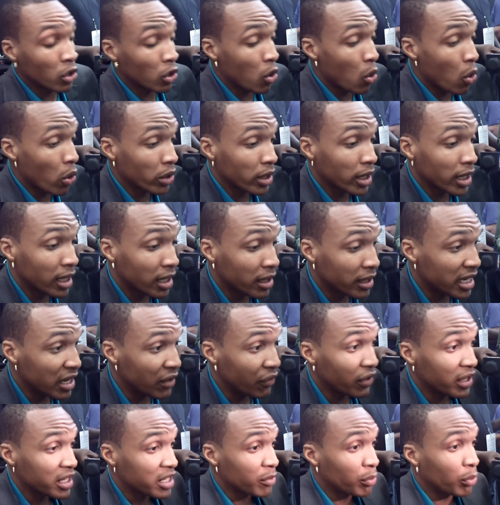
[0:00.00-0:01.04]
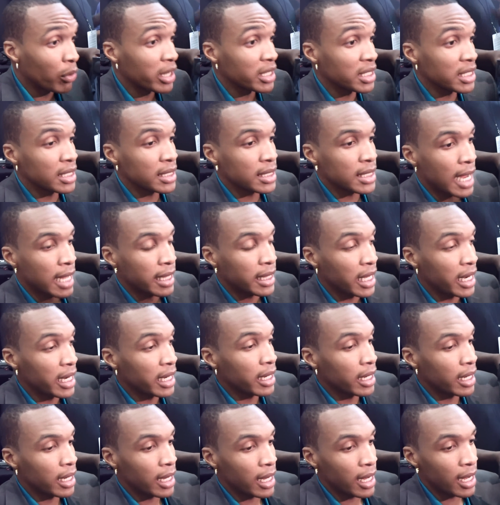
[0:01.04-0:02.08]
On the court, defensive presence. I
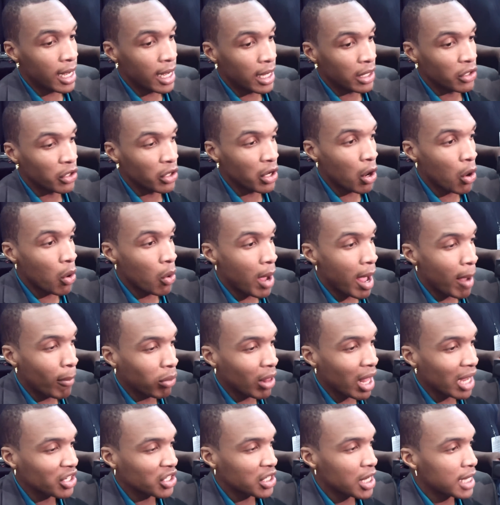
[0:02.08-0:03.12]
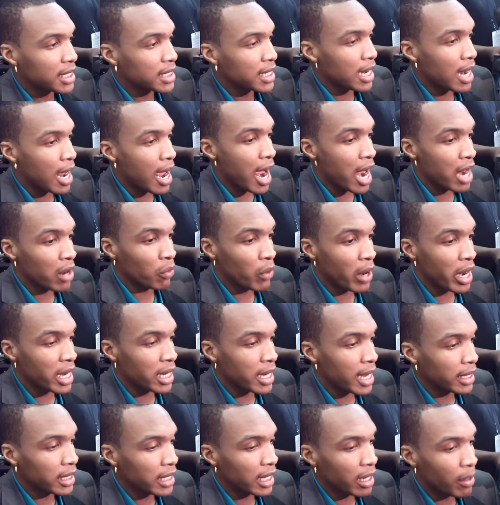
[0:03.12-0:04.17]
think, I block shots at a high
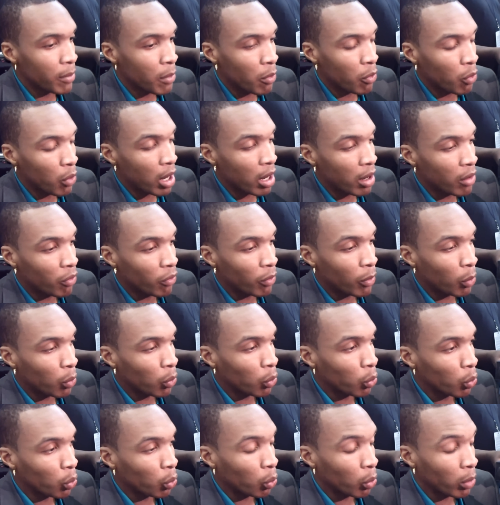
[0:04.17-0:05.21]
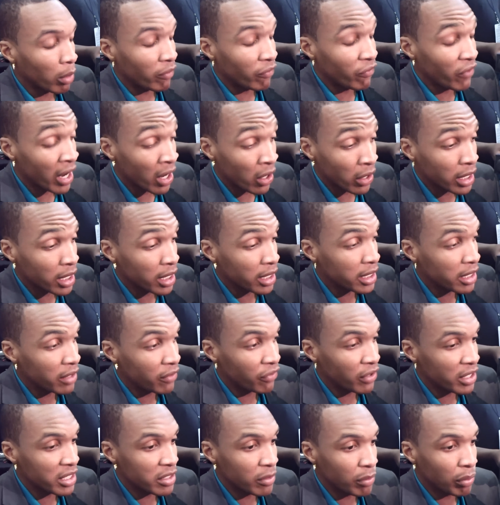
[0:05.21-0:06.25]
rate. I think I'm a very good
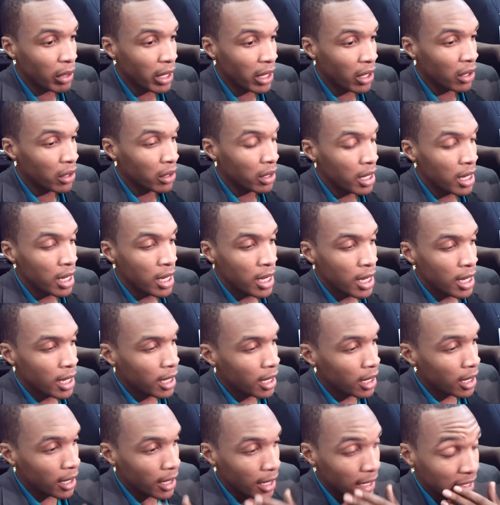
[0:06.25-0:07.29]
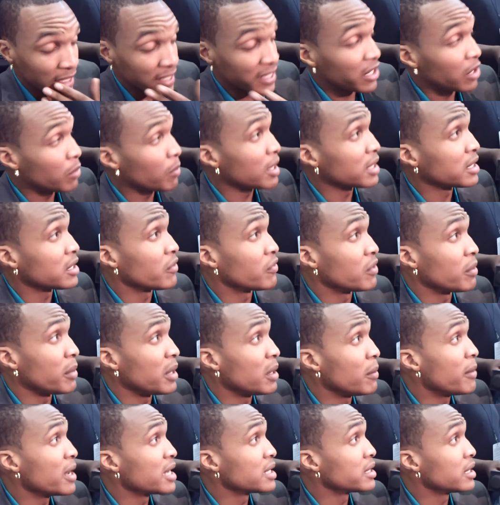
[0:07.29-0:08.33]
defensive player. I consider myself to
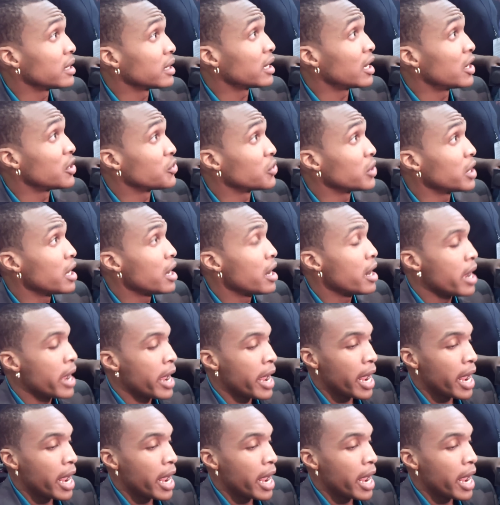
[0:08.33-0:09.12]
be the best in the country.